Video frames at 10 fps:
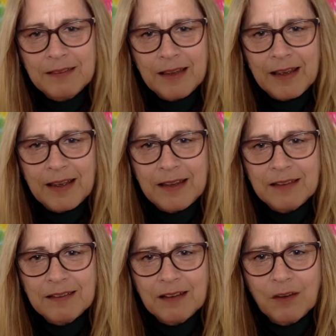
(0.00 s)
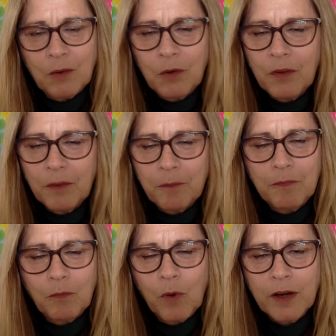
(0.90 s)
And all the
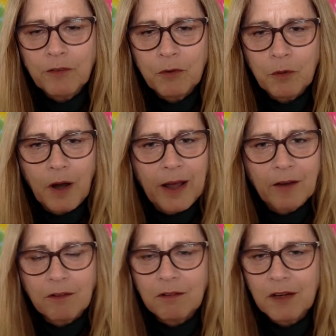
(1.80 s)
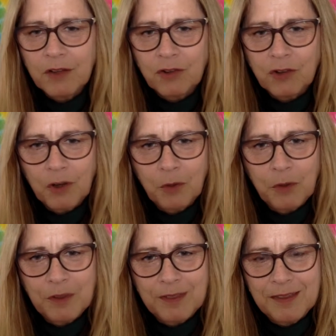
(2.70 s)
wonderful, I had a great show
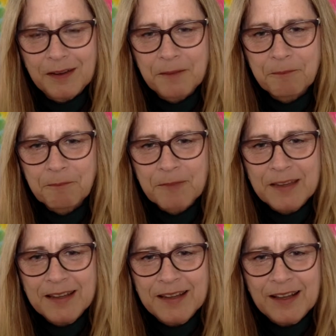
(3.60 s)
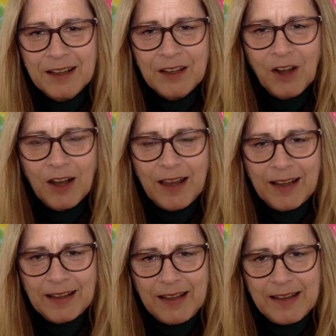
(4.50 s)
with
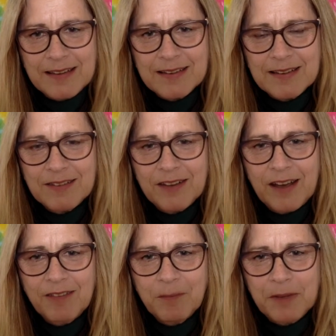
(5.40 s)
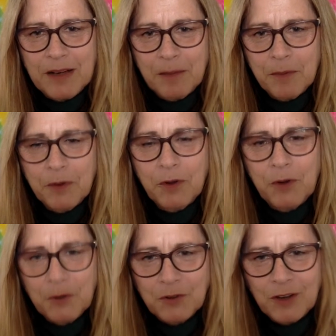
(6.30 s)
Lilac Lantern. If you haven't been up on
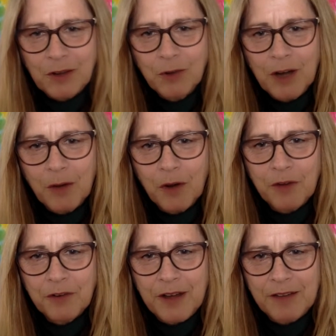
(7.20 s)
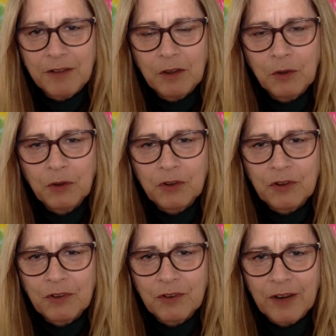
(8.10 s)
her channel, go over and have a look.
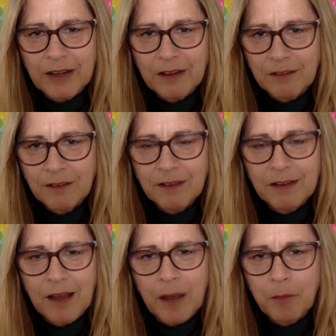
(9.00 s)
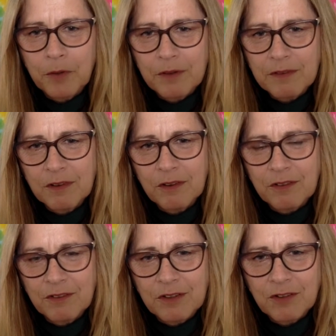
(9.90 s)
She's a great girl and brings lots
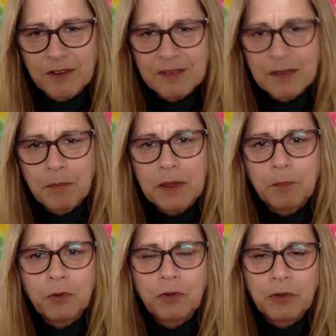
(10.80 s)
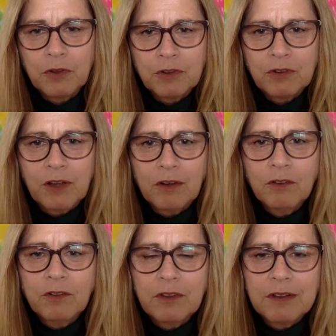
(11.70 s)
of interesting people to her
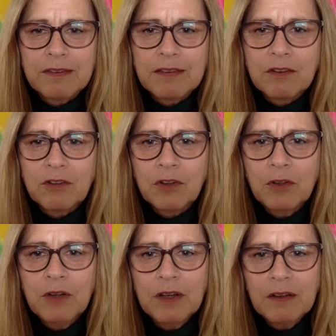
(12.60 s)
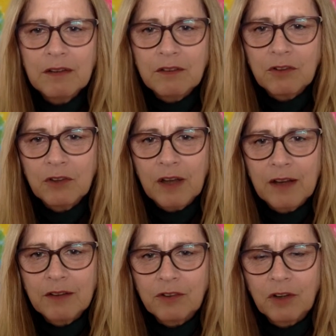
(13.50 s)
channel to listen to. So she had
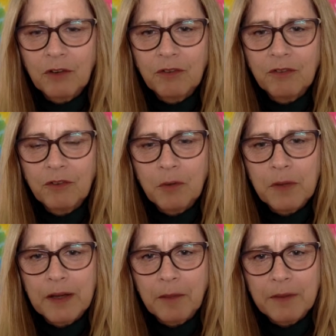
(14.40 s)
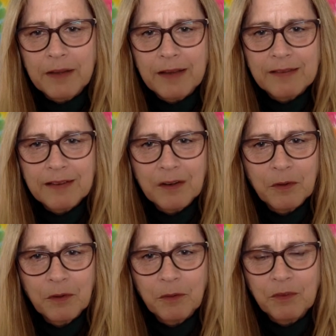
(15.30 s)
a show for me a couple of days ago,
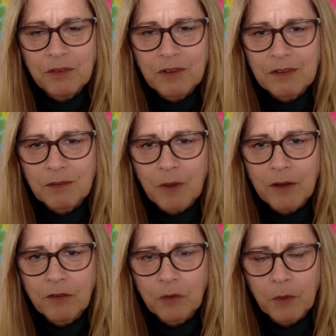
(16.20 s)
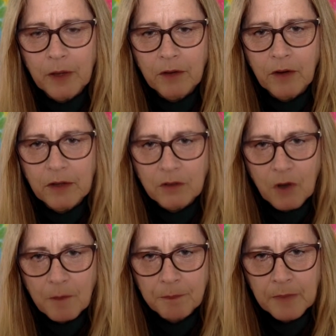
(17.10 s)
and it was just wonderful. We had a great
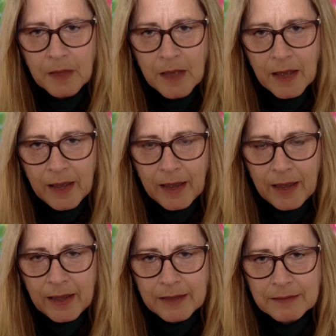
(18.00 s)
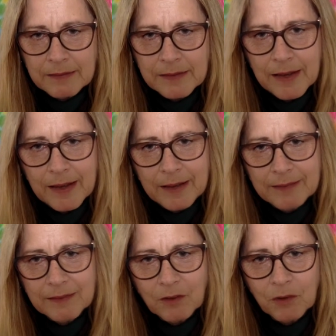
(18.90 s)
time. And yeah,
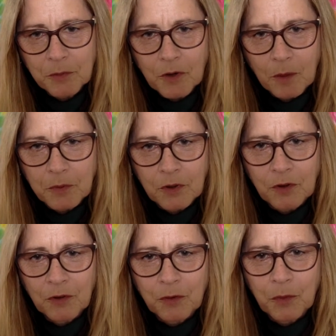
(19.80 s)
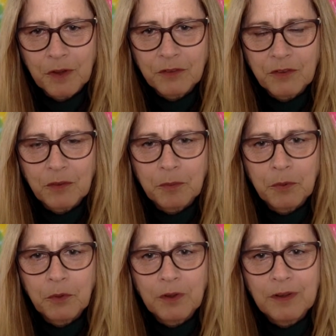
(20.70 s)
so subscribe to her as well to
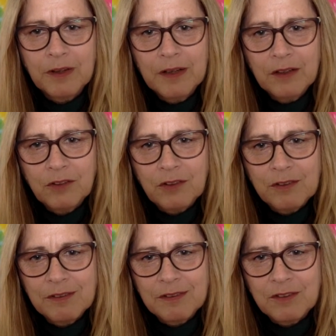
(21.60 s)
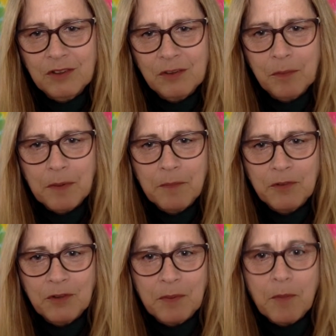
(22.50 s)
support her. She's been
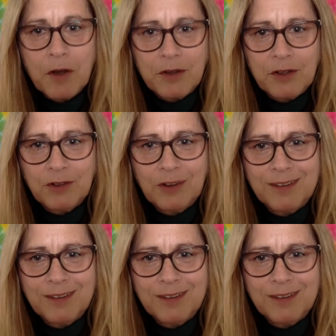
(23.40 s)
my teacher.